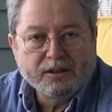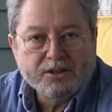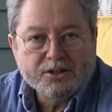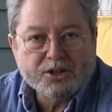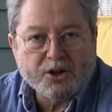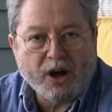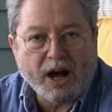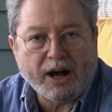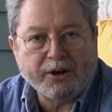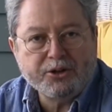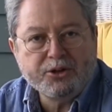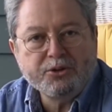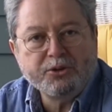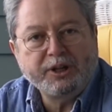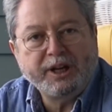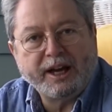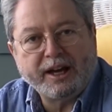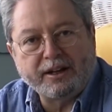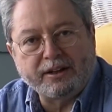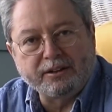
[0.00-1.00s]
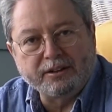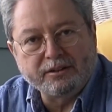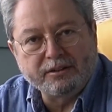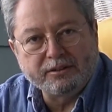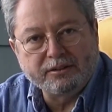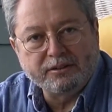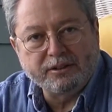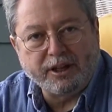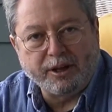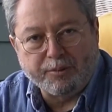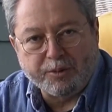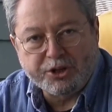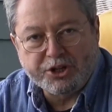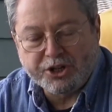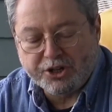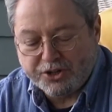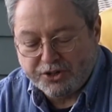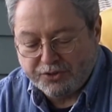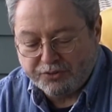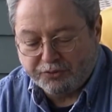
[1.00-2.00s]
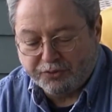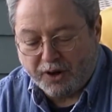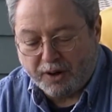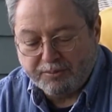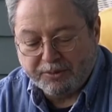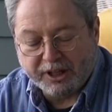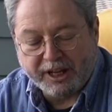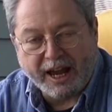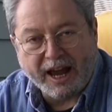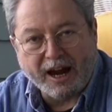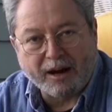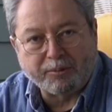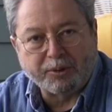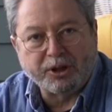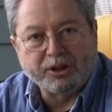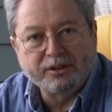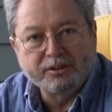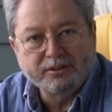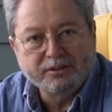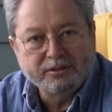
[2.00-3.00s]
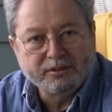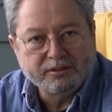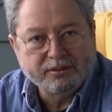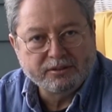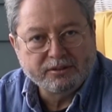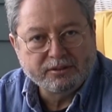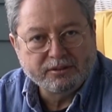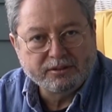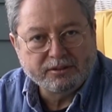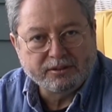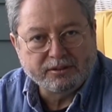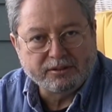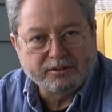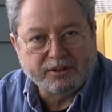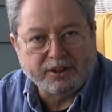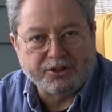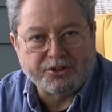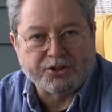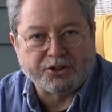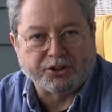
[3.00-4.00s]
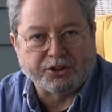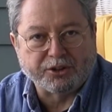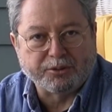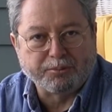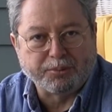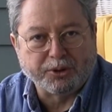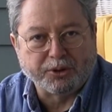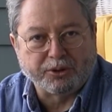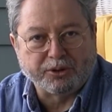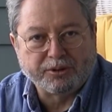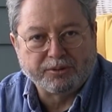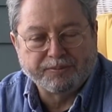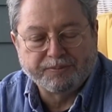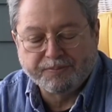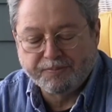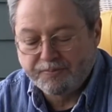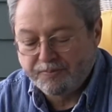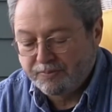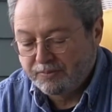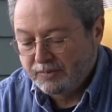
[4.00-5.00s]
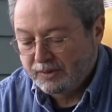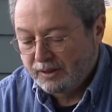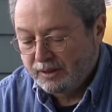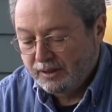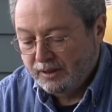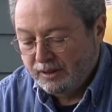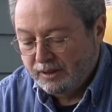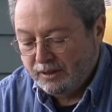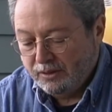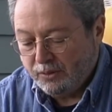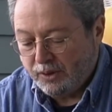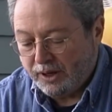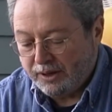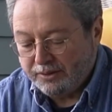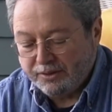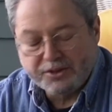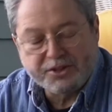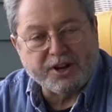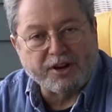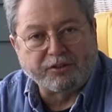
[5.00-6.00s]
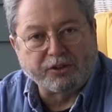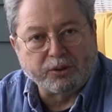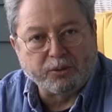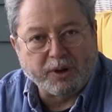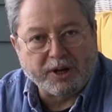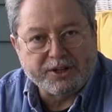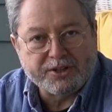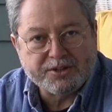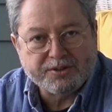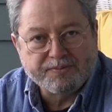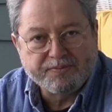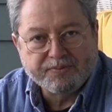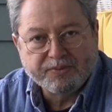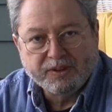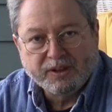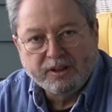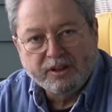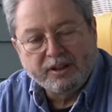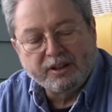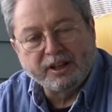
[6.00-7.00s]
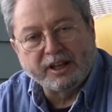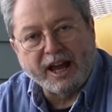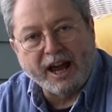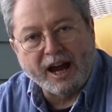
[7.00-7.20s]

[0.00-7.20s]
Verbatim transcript: So how do you get images from the camera into your computer? Well, several ways. The